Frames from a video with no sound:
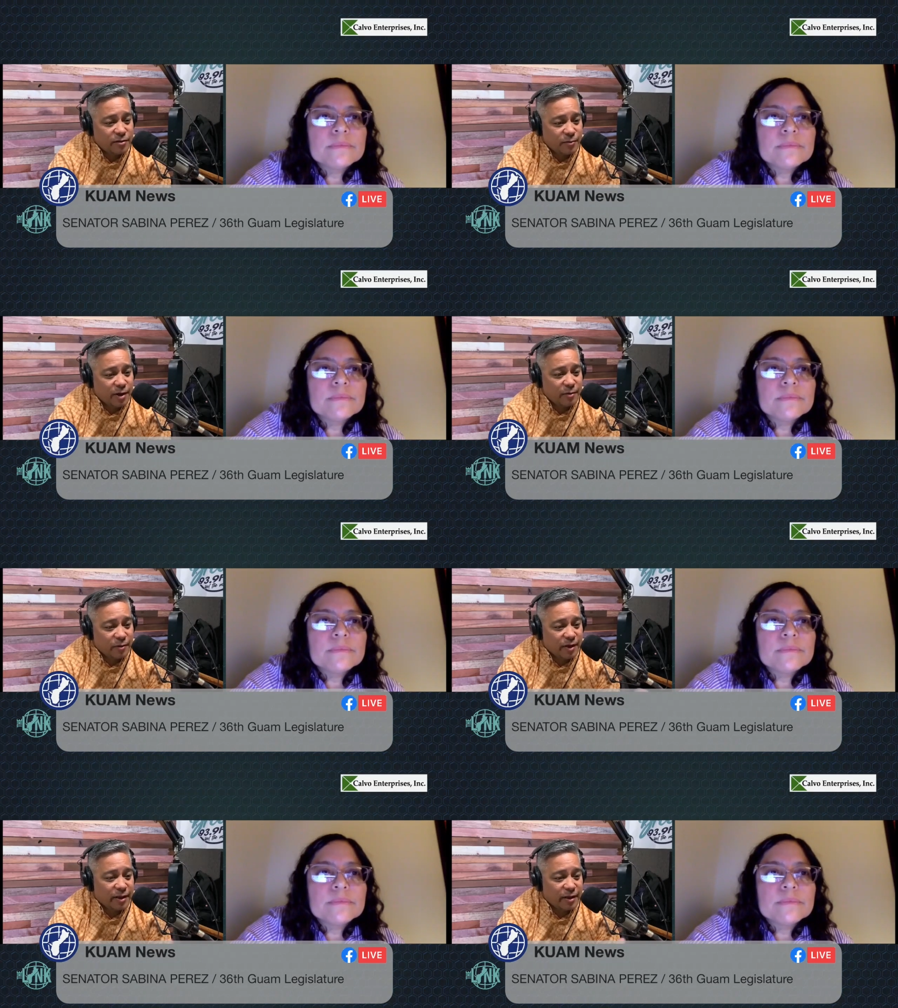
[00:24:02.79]
Speaker 1: When they get
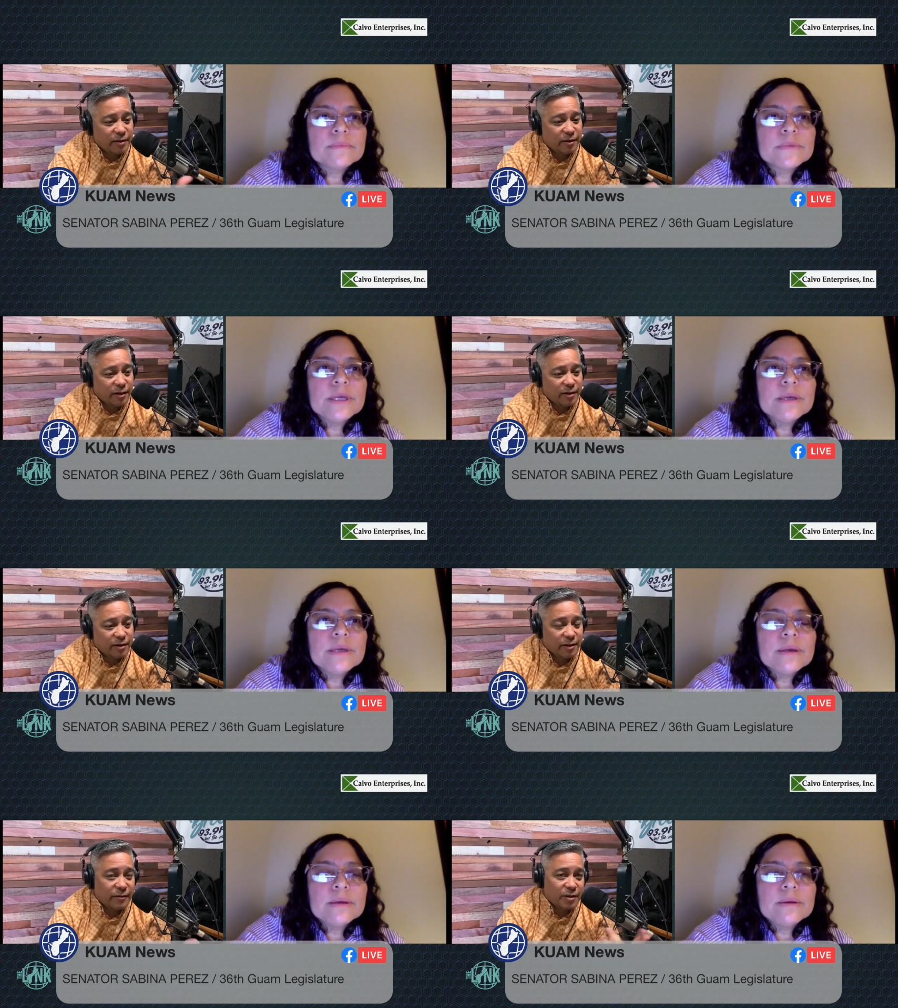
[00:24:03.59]
a leak, and I've
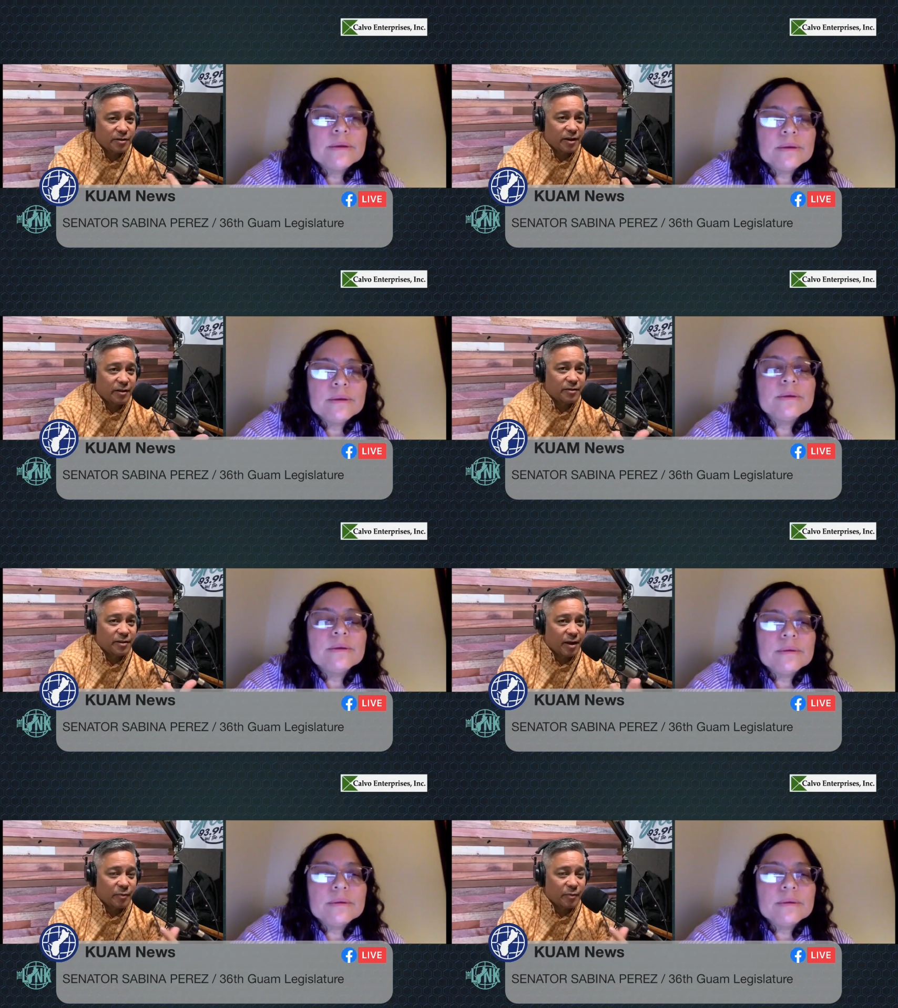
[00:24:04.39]
actually had this happen.